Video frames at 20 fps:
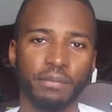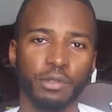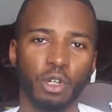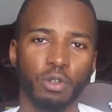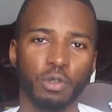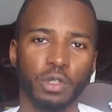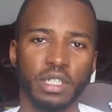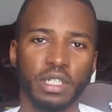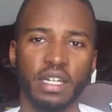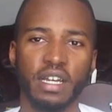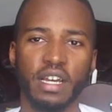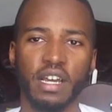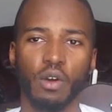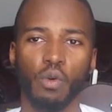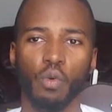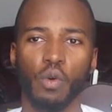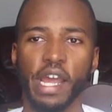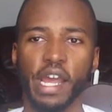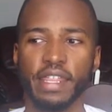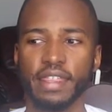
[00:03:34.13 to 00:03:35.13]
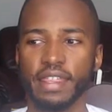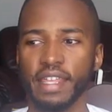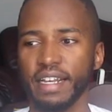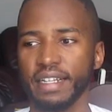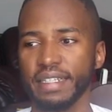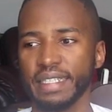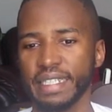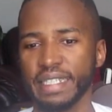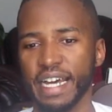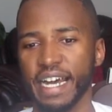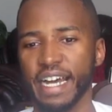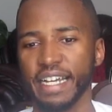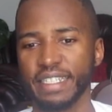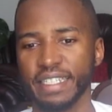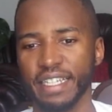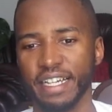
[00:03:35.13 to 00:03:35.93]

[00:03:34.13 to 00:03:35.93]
Don't wear things that,